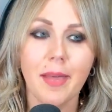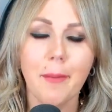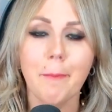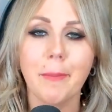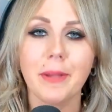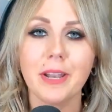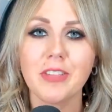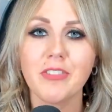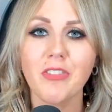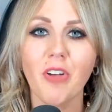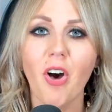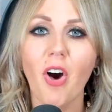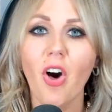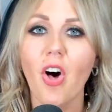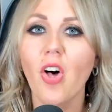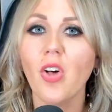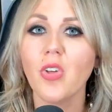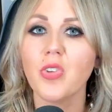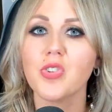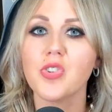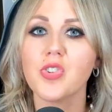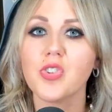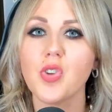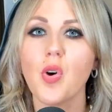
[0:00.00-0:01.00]
but it's
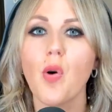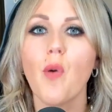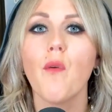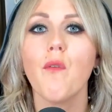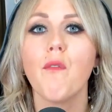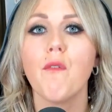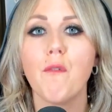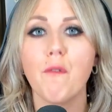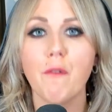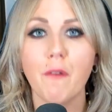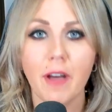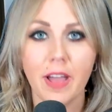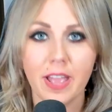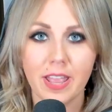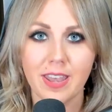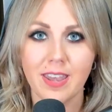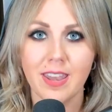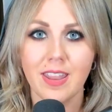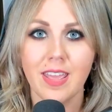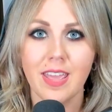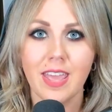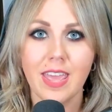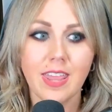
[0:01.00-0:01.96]
all so fun.